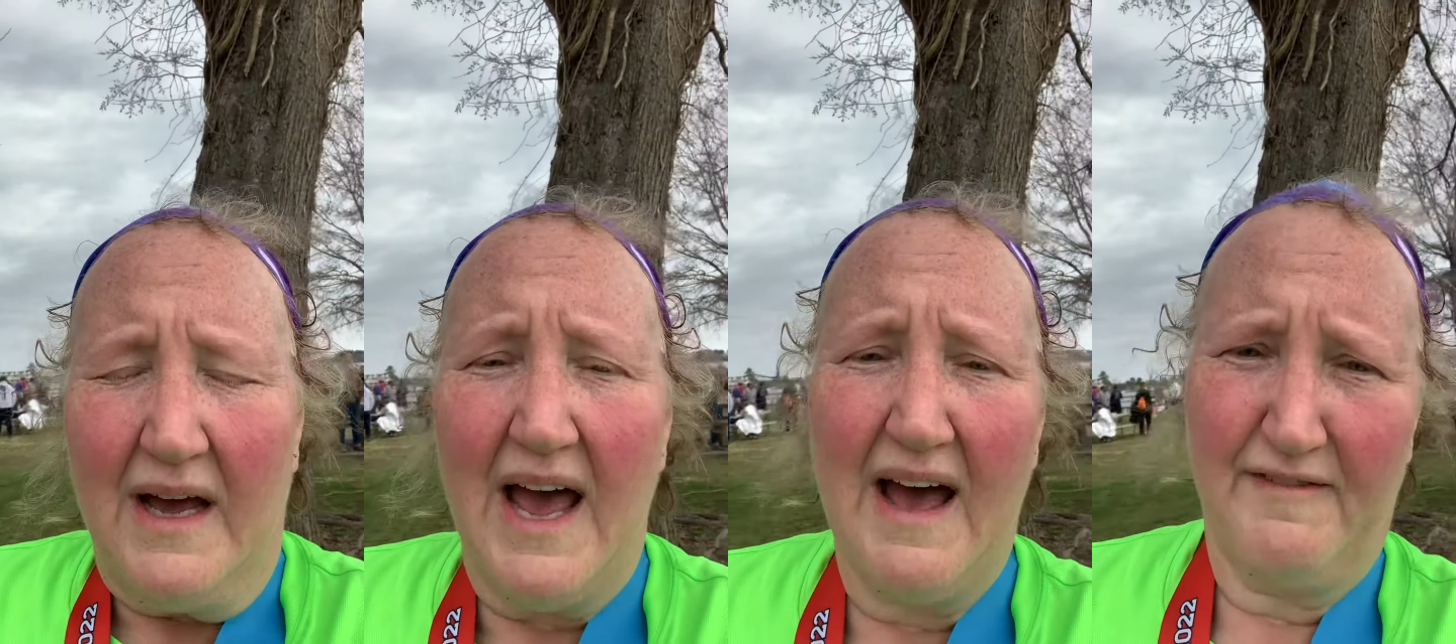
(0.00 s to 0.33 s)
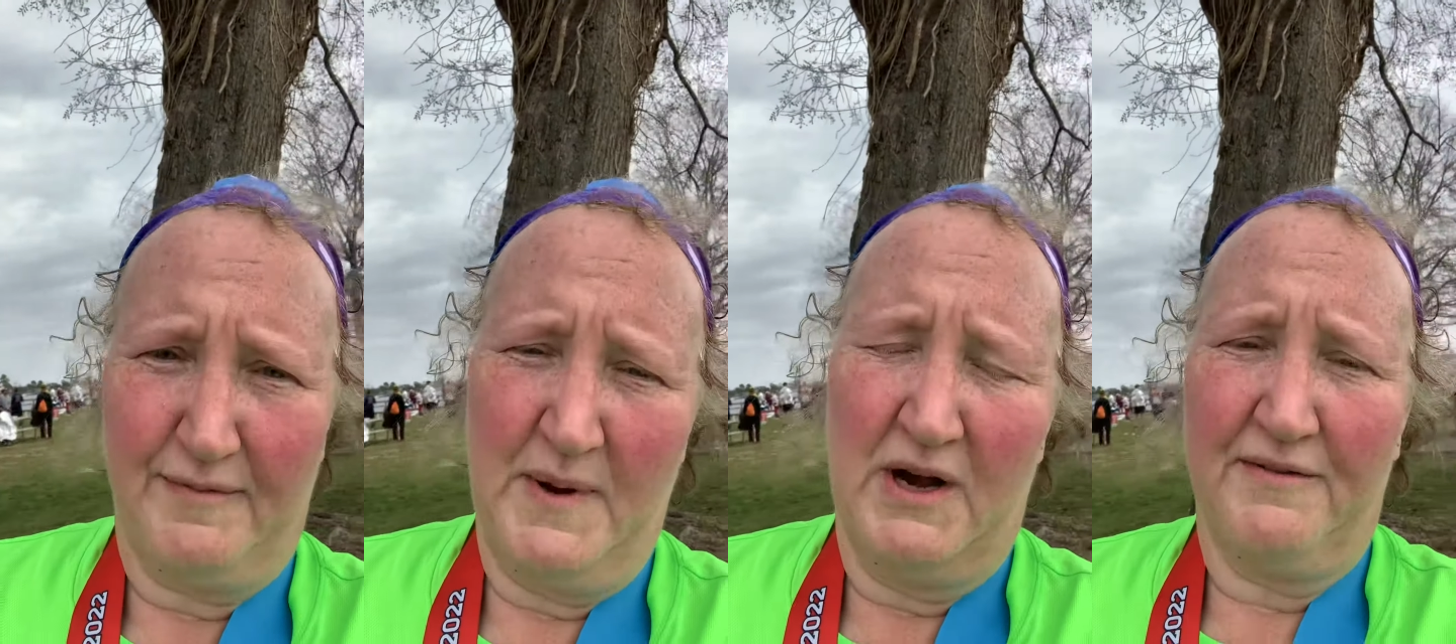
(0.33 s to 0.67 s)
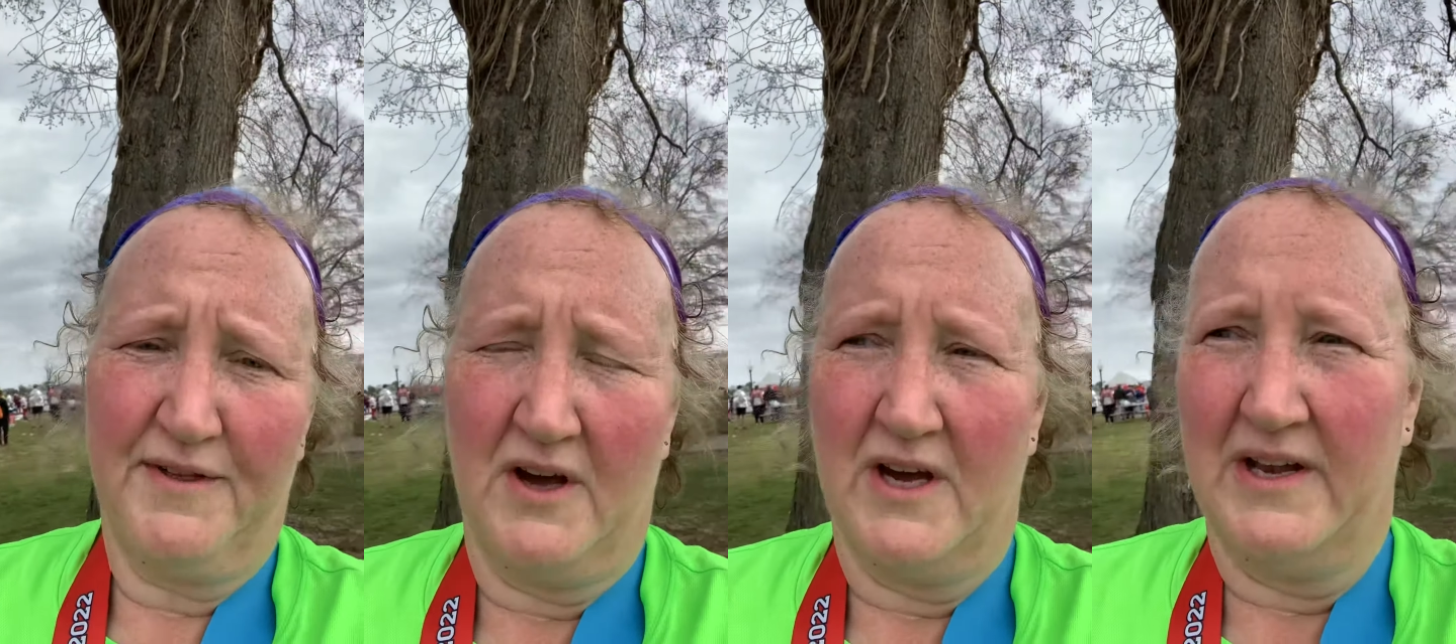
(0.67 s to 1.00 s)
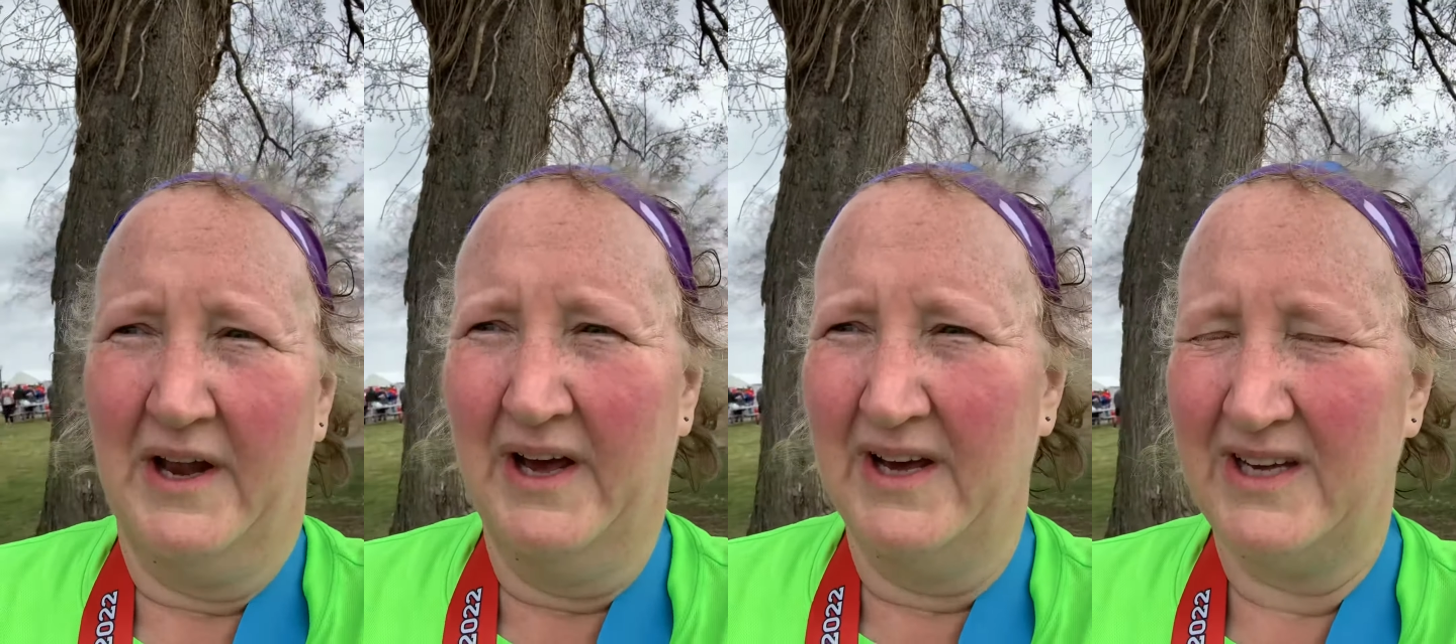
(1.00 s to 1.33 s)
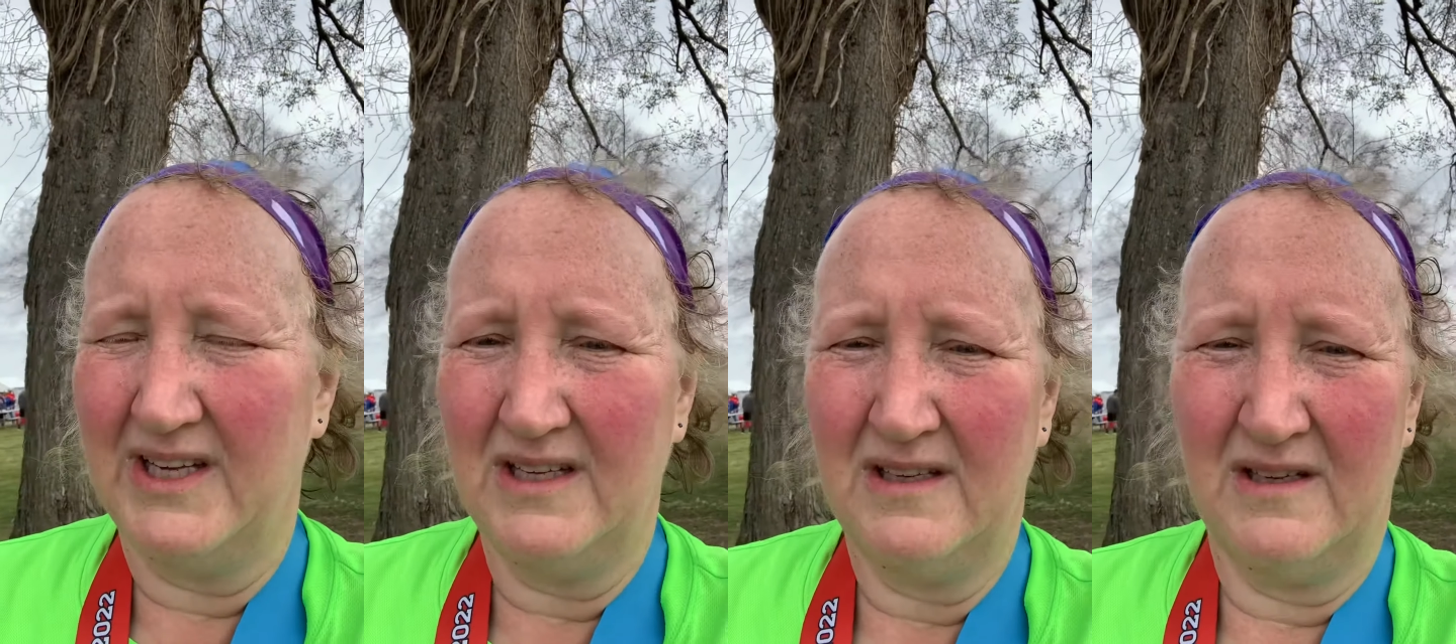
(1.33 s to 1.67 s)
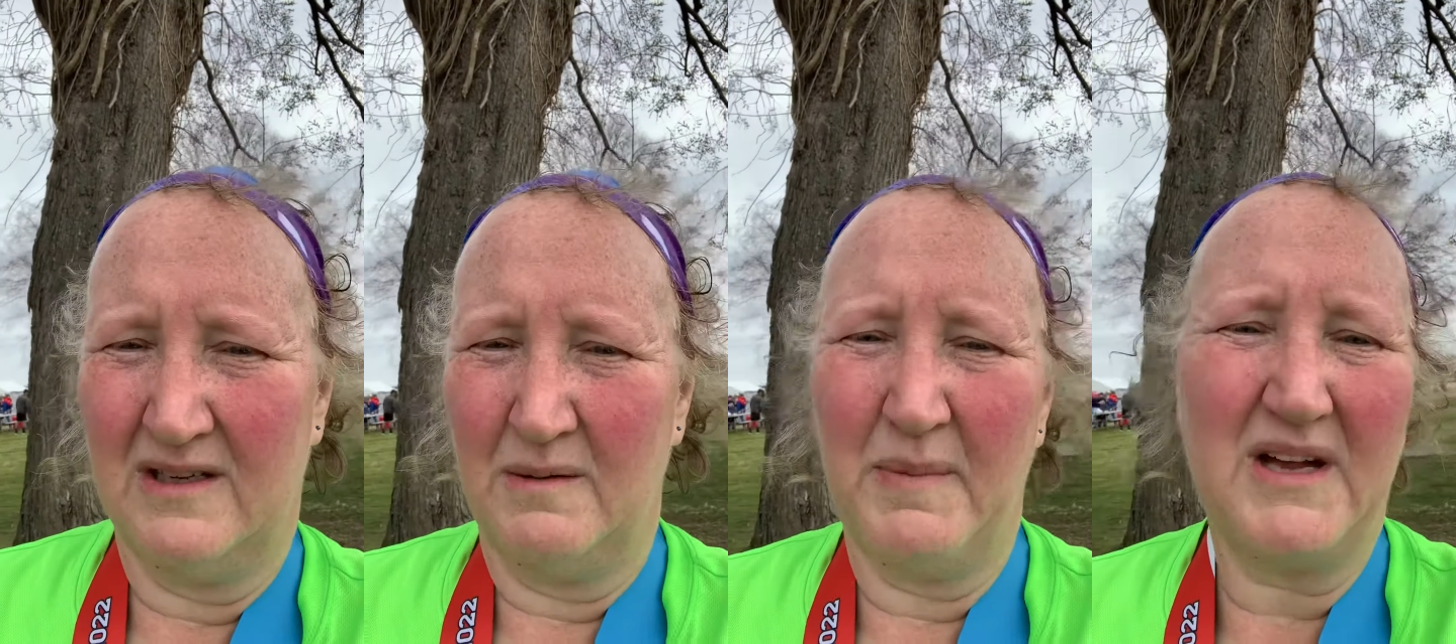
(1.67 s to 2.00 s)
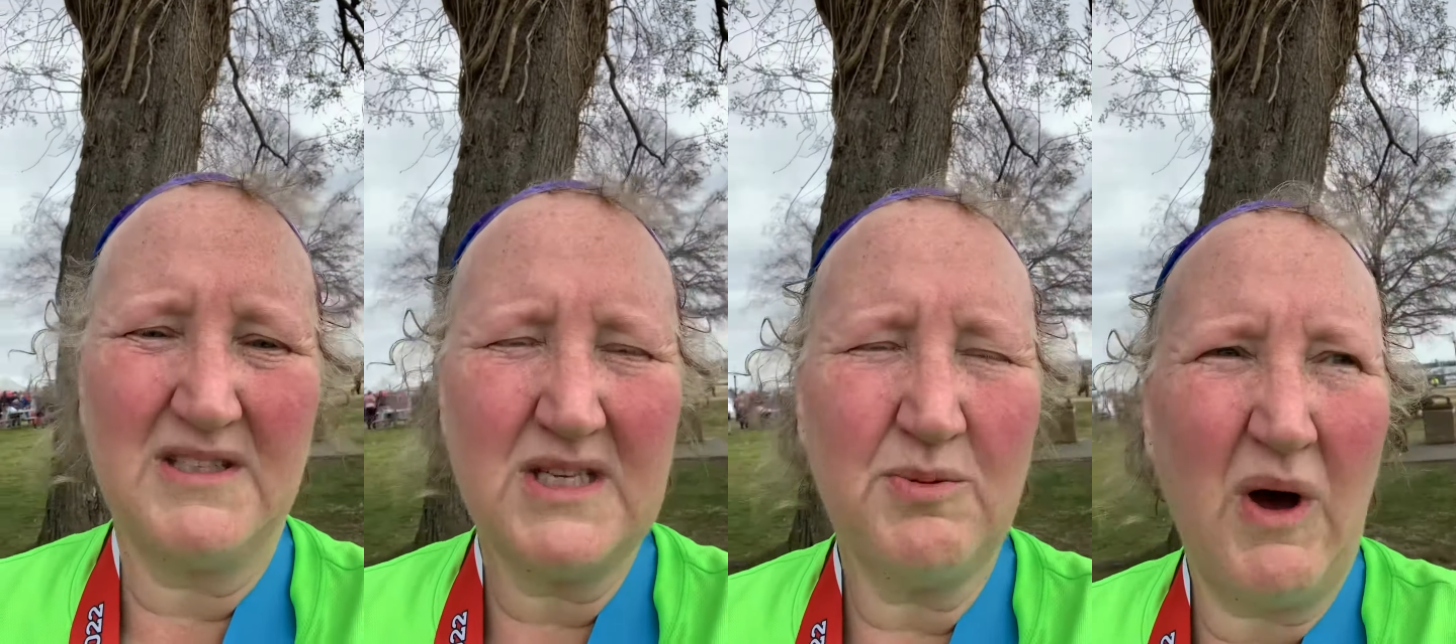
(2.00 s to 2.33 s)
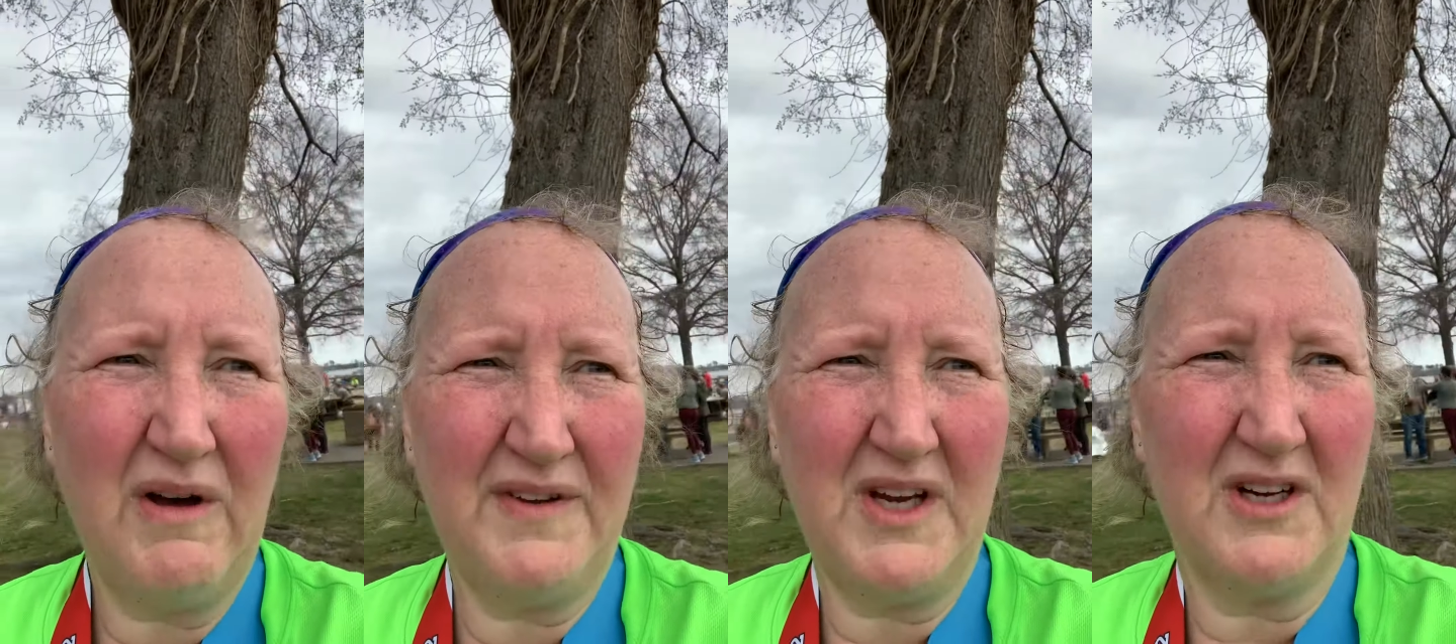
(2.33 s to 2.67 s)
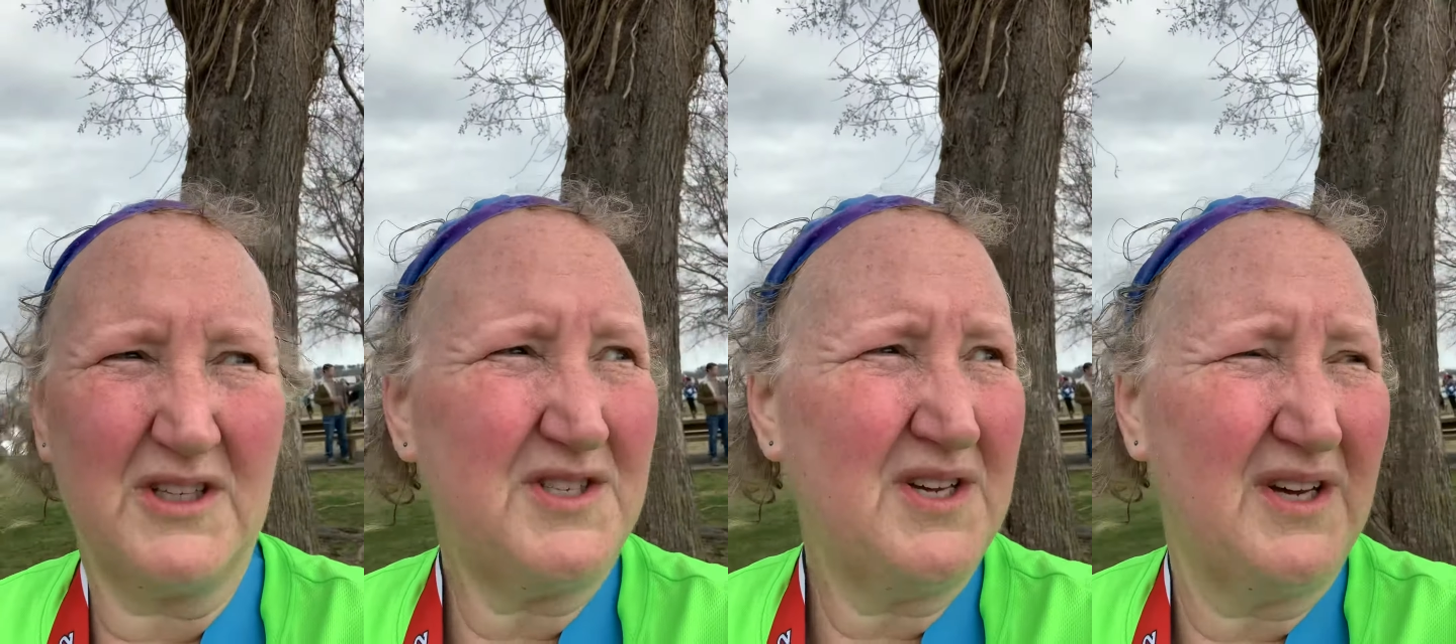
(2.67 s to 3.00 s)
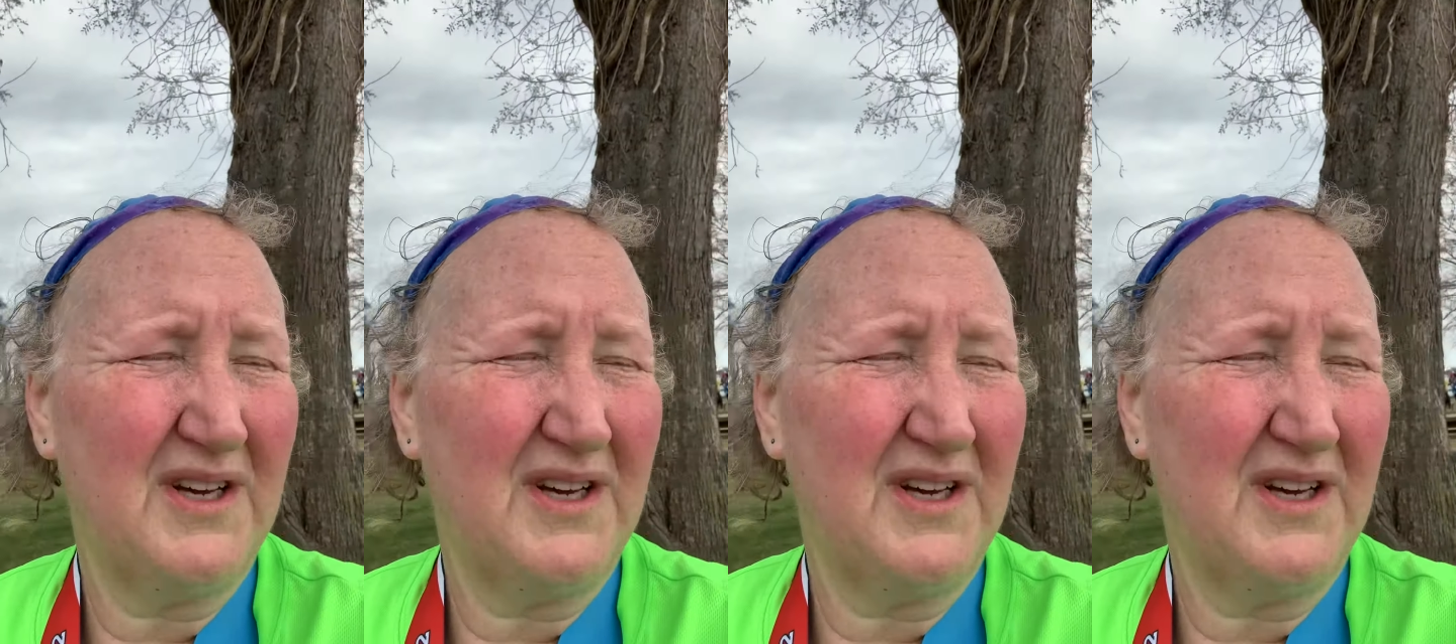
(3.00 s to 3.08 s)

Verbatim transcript: half marathon in about 12 years.